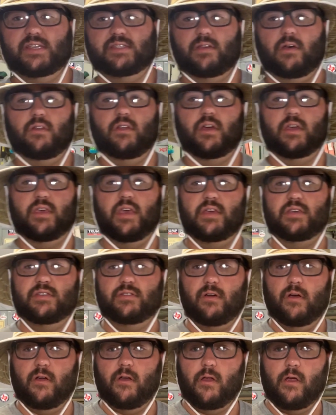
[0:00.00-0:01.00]
saw it on
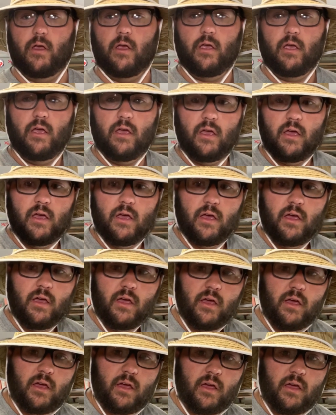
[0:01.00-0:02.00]
Kickstarter.
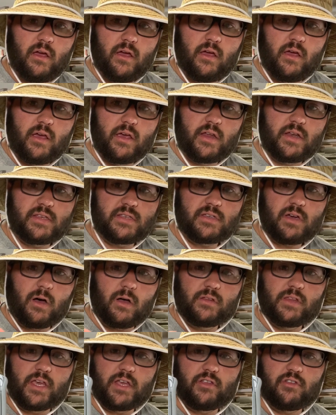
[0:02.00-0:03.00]
It is
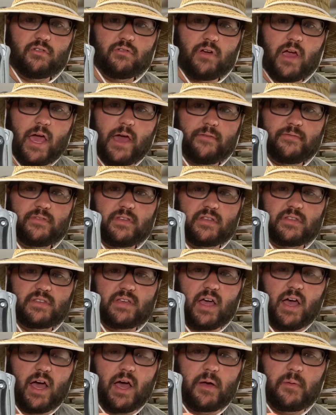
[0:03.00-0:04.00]
called a giraffe
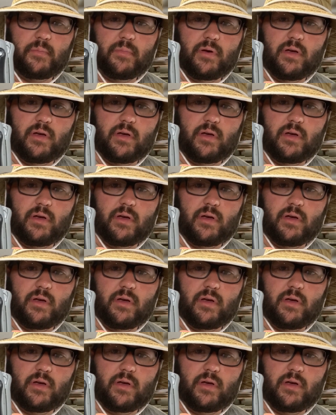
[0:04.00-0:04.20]
top.